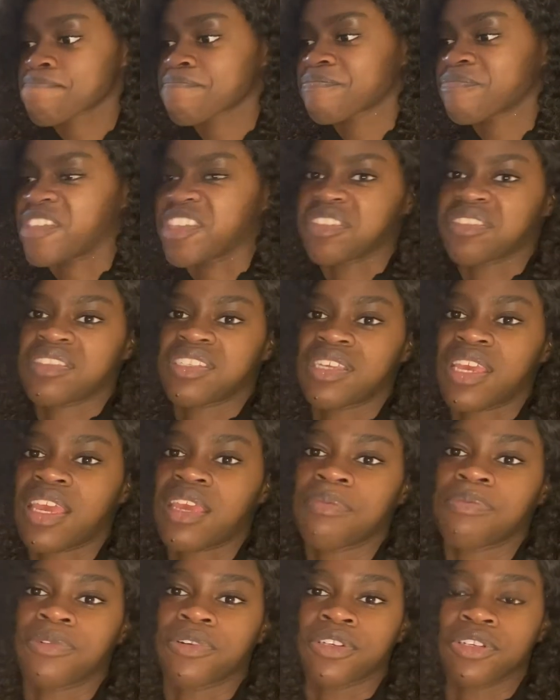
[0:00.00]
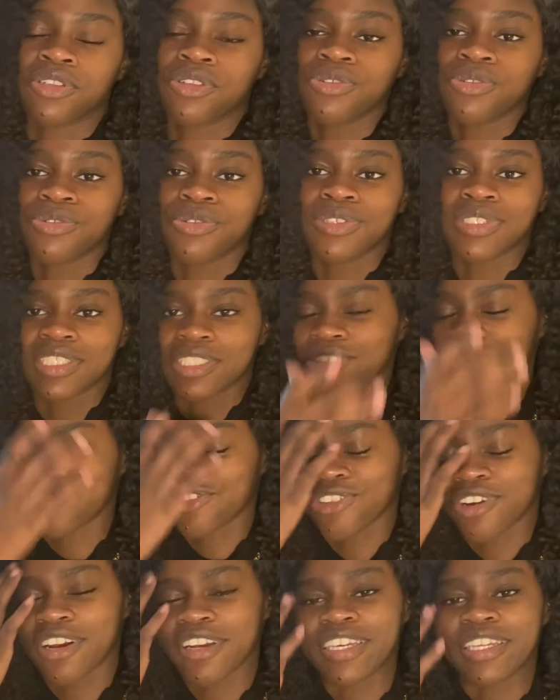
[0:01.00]
the tape or glue isn't
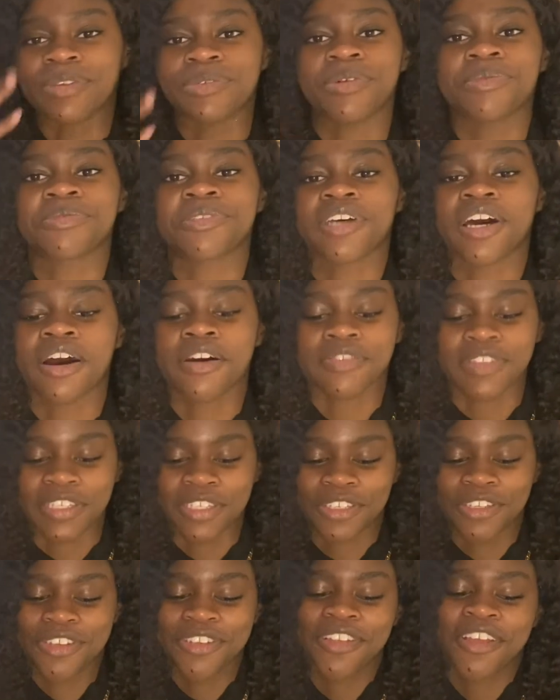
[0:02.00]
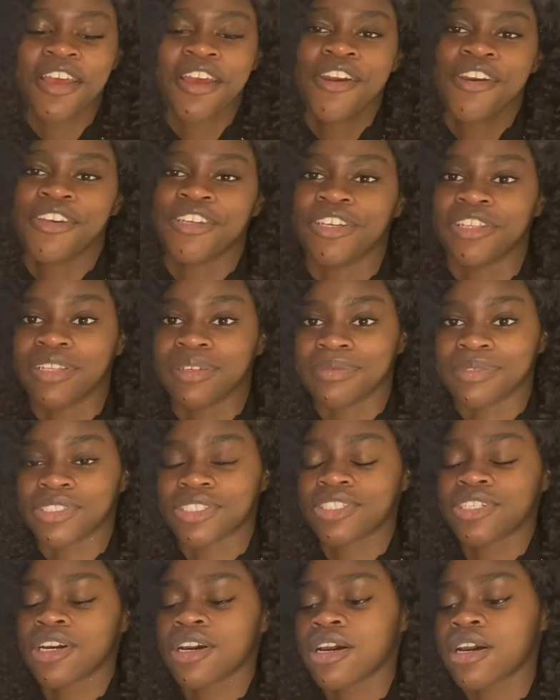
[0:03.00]
strong and it rips off, like your label's
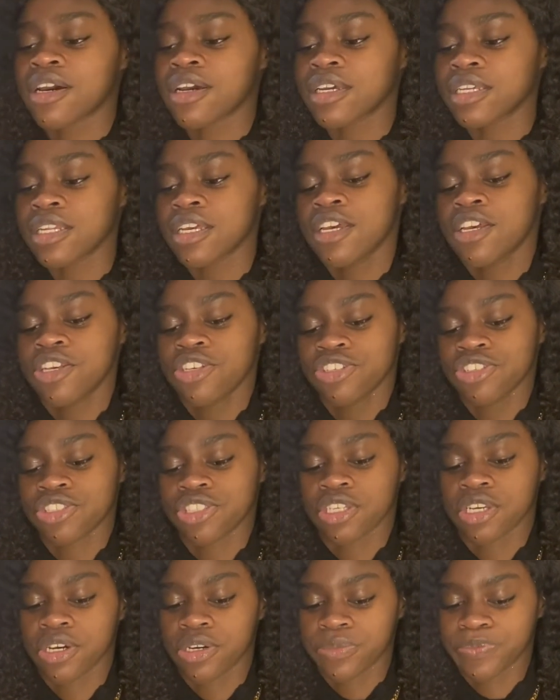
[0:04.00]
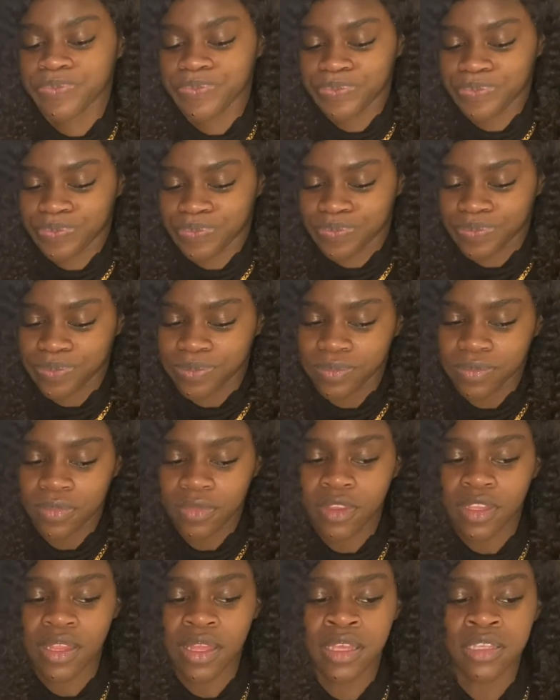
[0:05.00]
gone. So
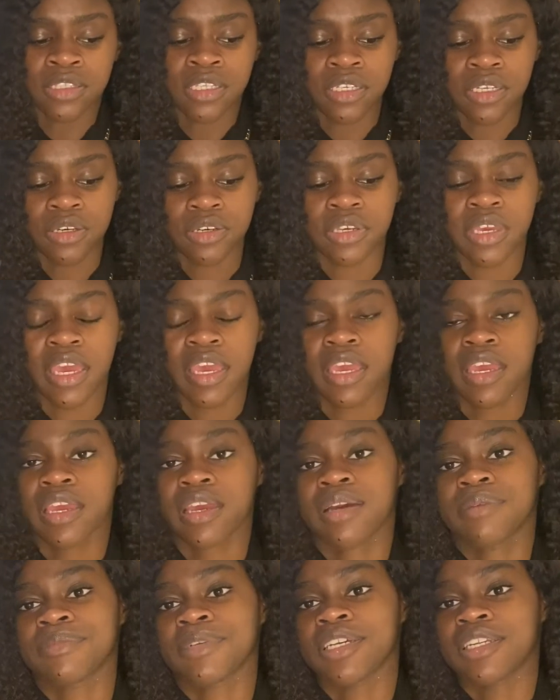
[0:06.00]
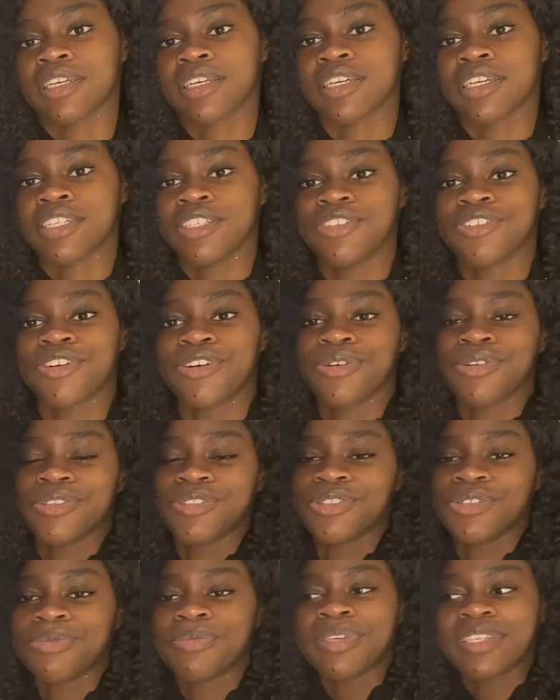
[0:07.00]
I was like, okay, I'm gonna, you know,
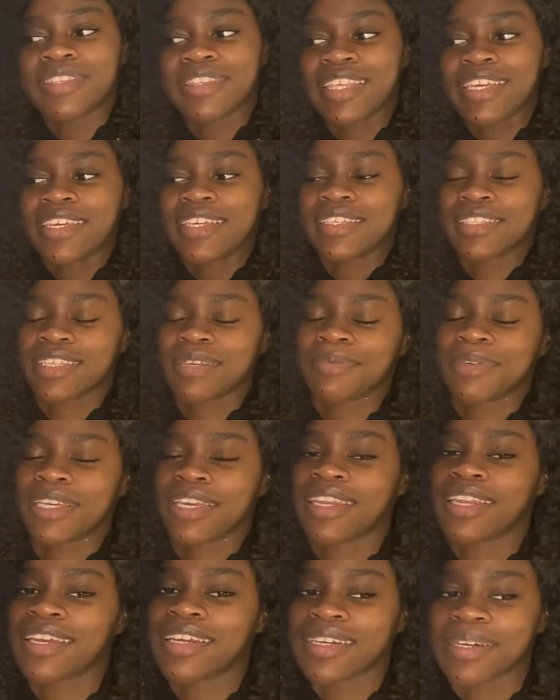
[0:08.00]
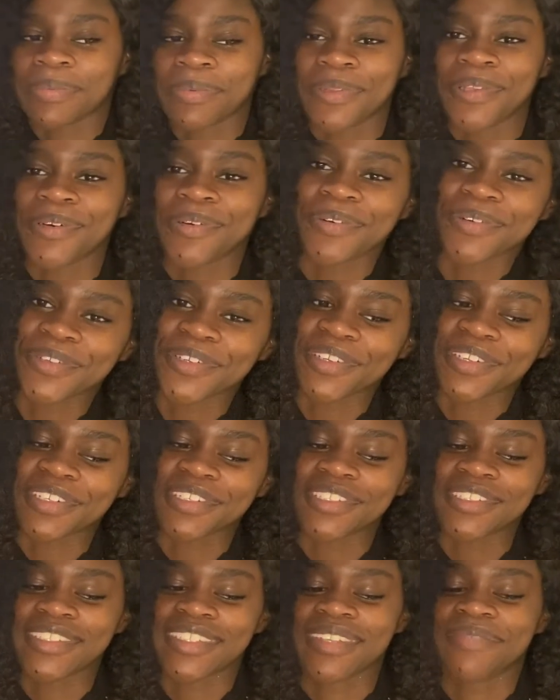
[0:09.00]
do big things. I've been getting a couple
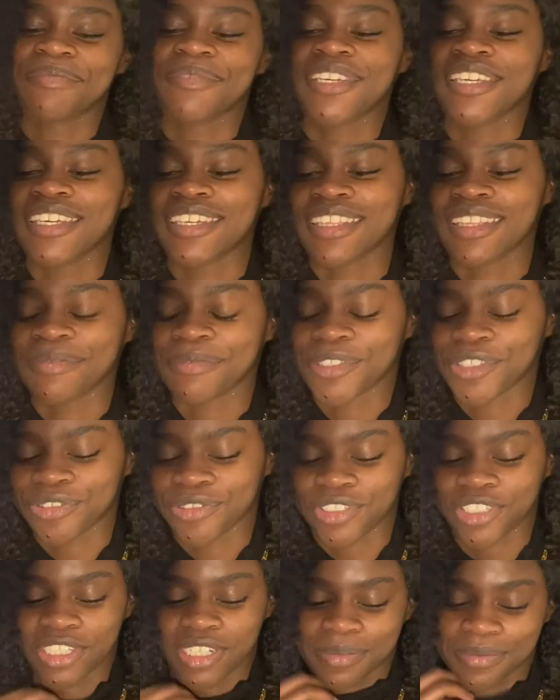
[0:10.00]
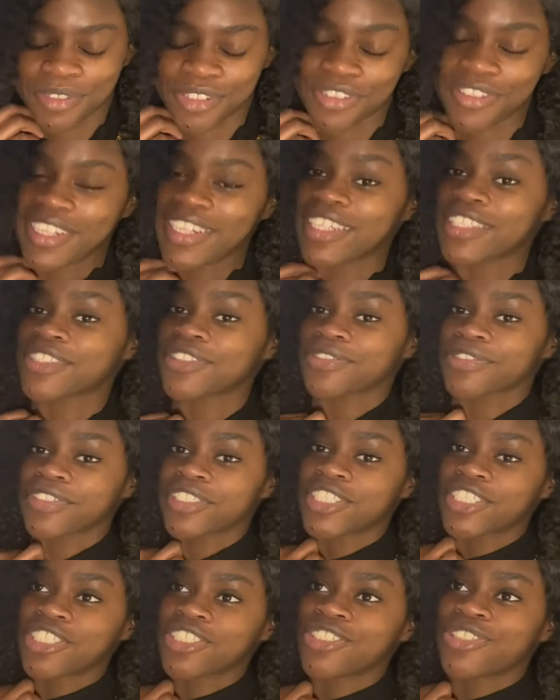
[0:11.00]
orders. Let me switch it up. So then I
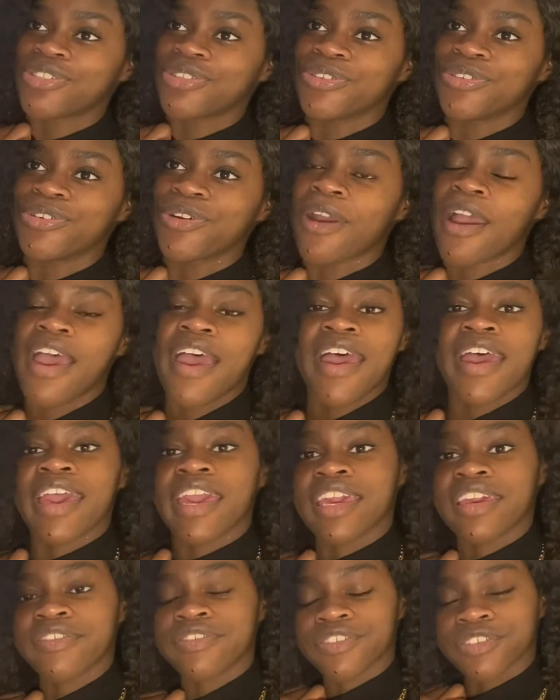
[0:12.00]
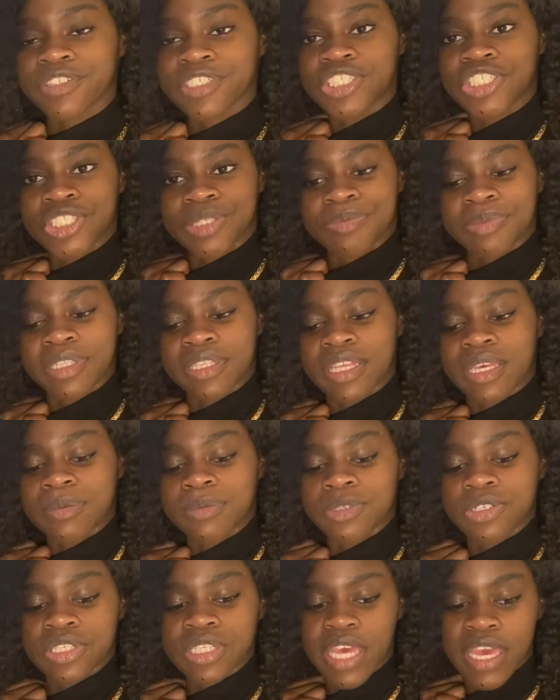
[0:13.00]
switched to Avery shipping
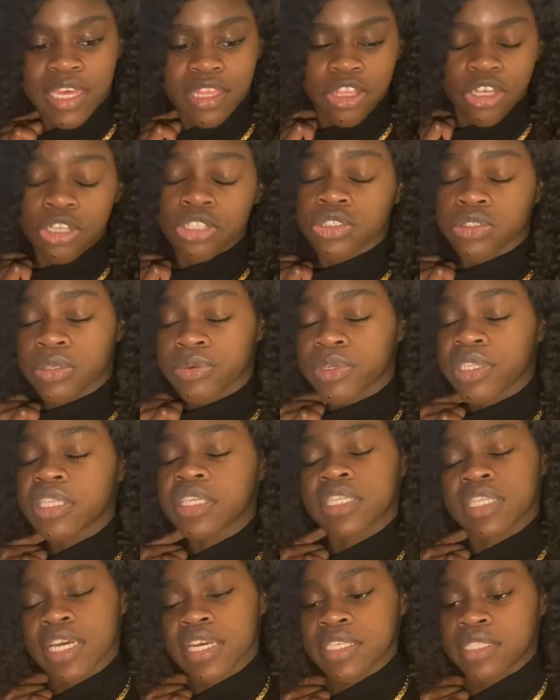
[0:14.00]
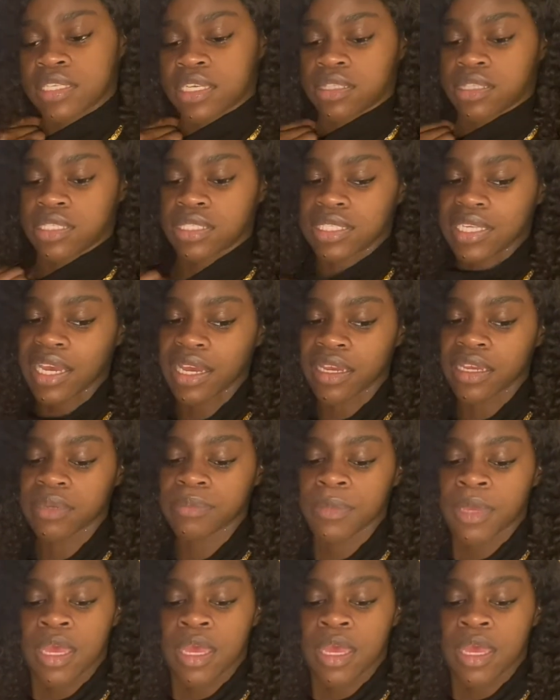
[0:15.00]
labels, and those were really nice at the time.